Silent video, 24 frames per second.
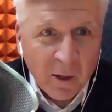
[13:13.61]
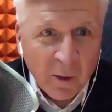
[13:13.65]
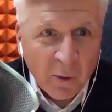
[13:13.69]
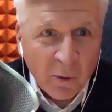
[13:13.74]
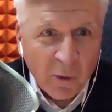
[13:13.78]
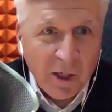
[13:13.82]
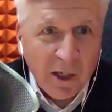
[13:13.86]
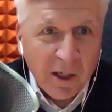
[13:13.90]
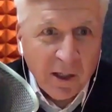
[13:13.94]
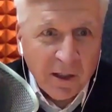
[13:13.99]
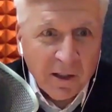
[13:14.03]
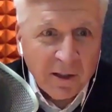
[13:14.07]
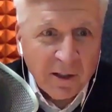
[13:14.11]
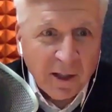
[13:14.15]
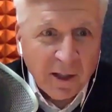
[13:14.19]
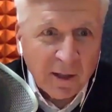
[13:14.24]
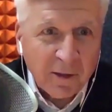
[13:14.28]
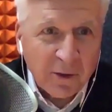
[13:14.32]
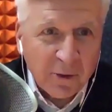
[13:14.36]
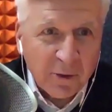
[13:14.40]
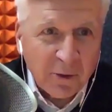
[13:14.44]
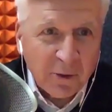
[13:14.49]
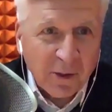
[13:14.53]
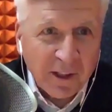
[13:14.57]
we need to take
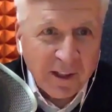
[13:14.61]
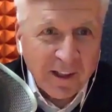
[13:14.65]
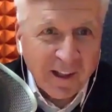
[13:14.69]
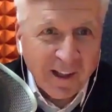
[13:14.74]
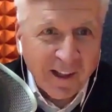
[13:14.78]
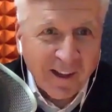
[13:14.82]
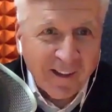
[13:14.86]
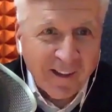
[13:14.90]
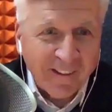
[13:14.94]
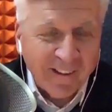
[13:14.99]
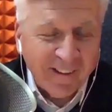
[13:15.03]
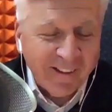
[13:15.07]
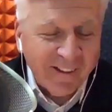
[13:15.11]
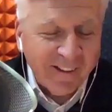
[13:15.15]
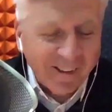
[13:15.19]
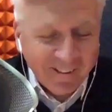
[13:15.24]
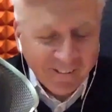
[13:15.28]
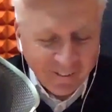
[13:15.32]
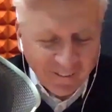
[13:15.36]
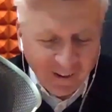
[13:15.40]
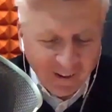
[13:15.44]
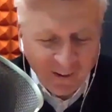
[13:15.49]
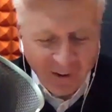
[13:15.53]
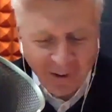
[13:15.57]
the tree down. And
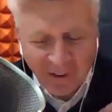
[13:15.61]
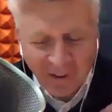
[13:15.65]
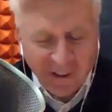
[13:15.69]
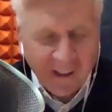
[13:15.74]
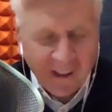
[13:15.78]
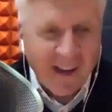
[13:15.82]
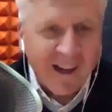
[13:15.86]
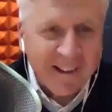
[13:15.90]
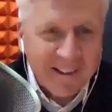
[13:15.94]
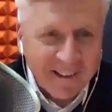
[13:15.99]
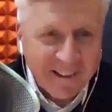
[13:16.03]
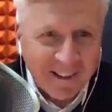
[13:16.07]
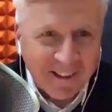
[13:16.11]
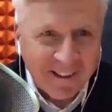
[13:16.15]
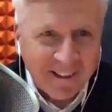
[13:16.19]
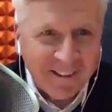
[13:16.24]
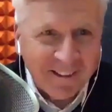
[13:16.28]
then all the guys said,